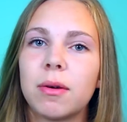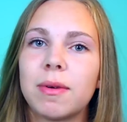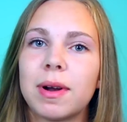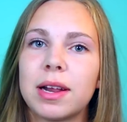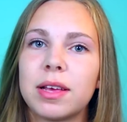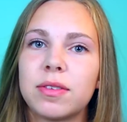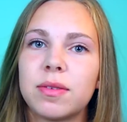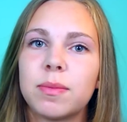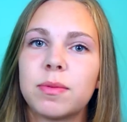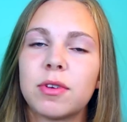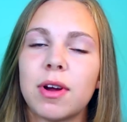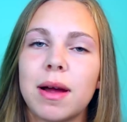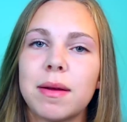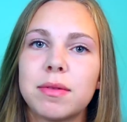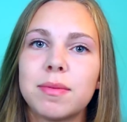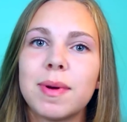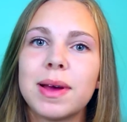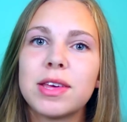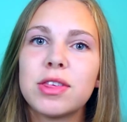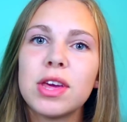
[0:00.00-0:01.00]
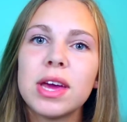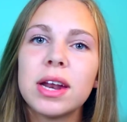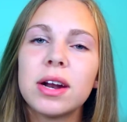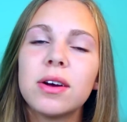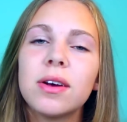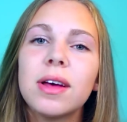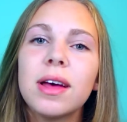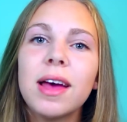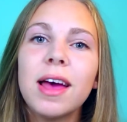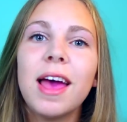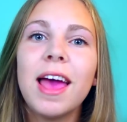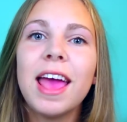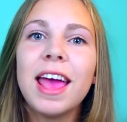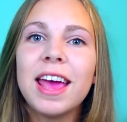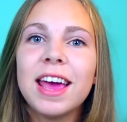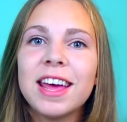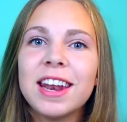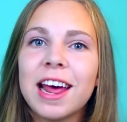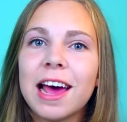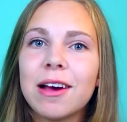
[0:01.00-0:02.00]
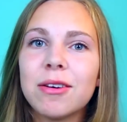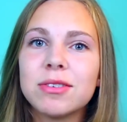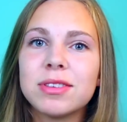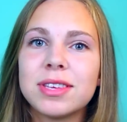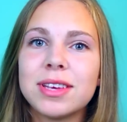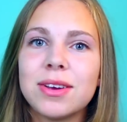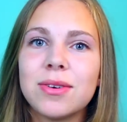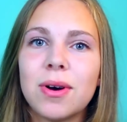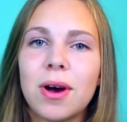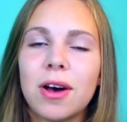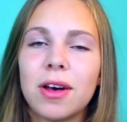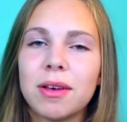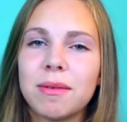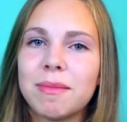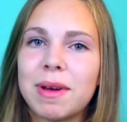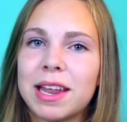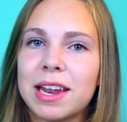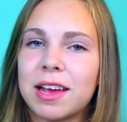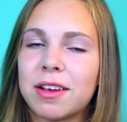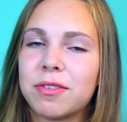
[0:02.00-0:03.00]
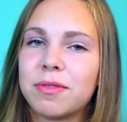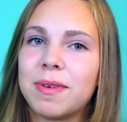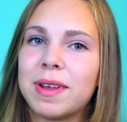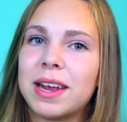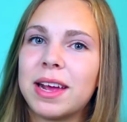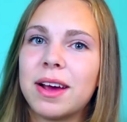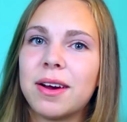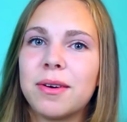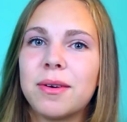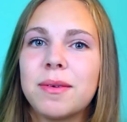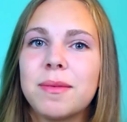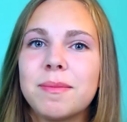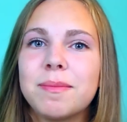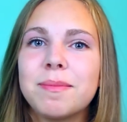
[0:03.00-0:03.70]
already subscribed to my channel. And I will see you all in my next video.